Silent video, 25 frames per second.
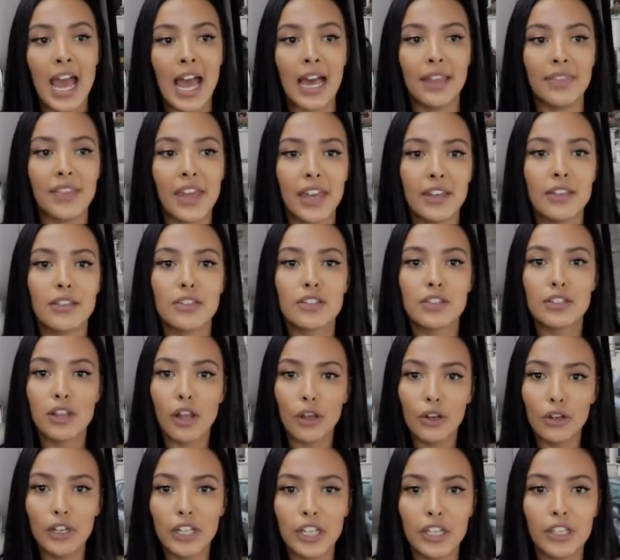and then
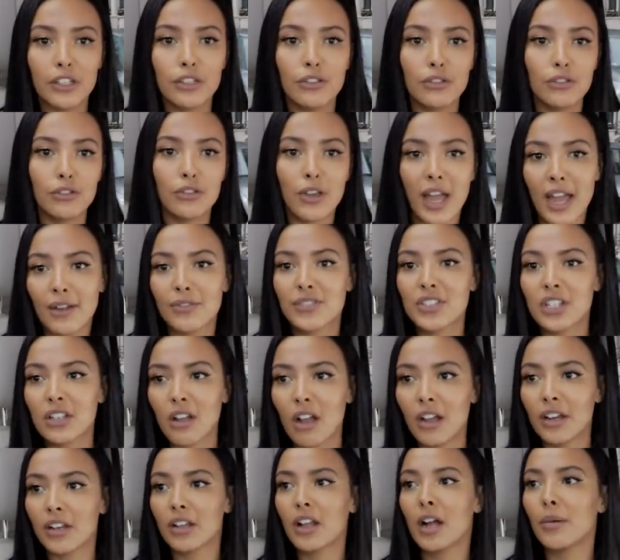slowly you have to
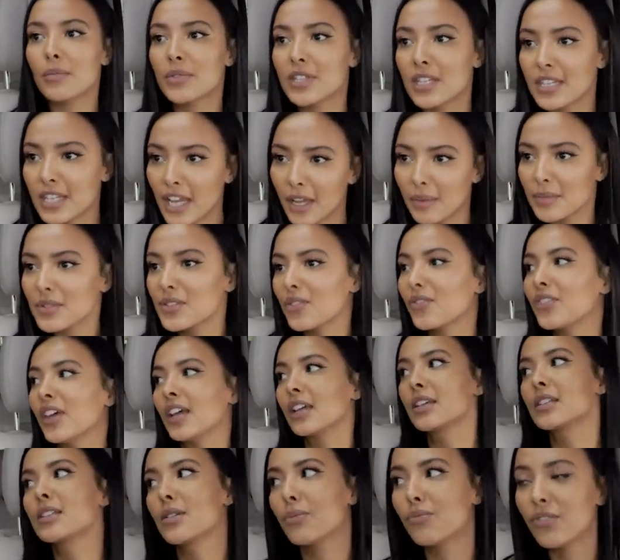kind of come to terms with
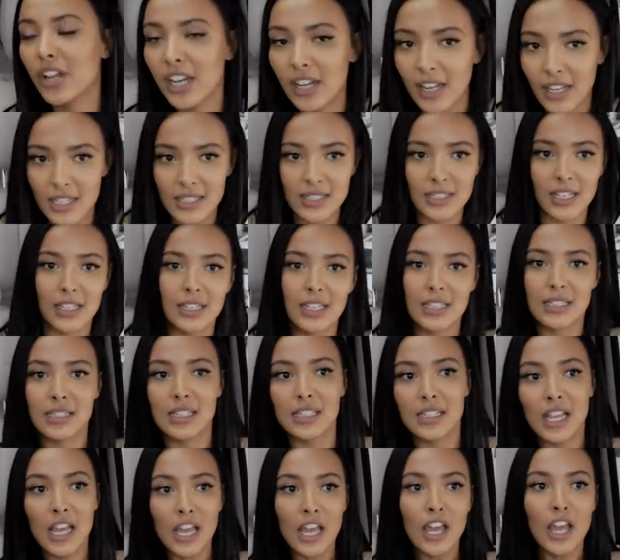things and realize that this
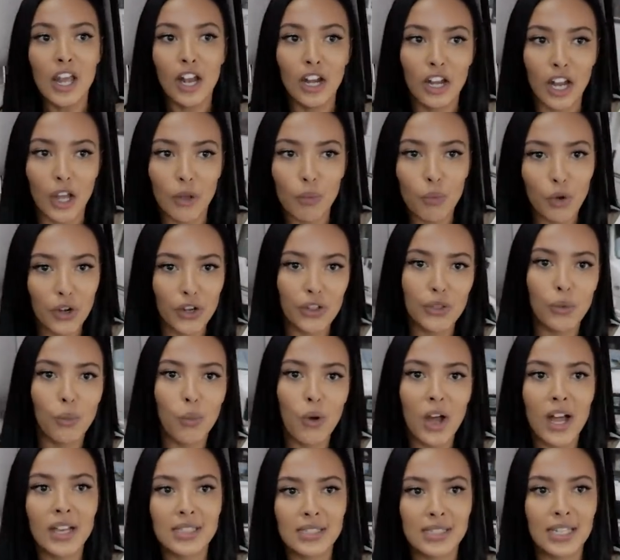is like one of the
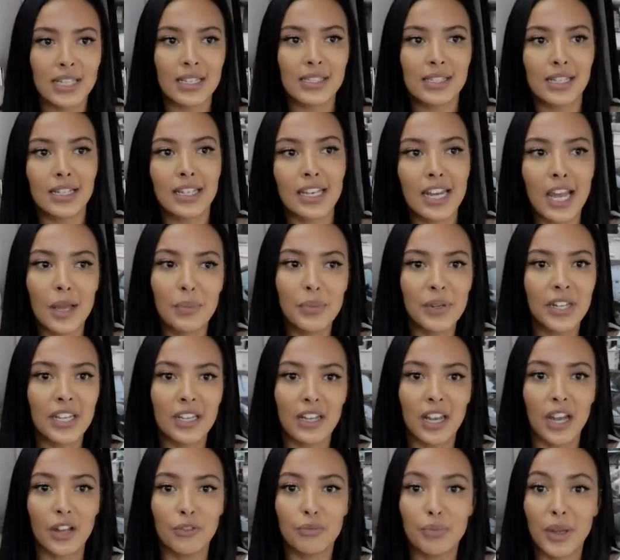worst things that can happen
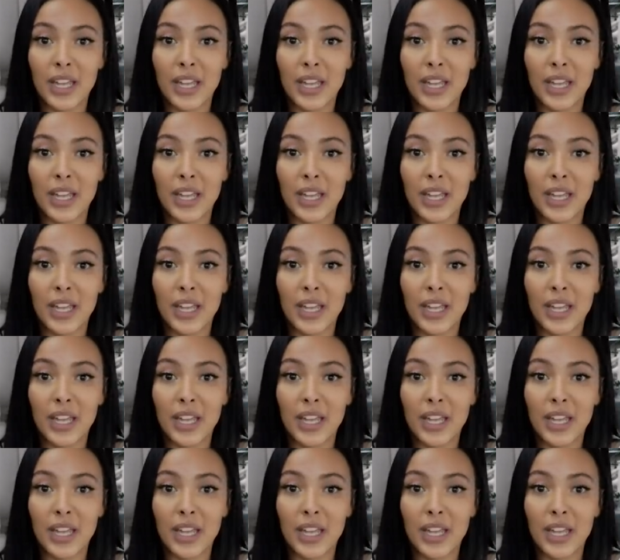in life.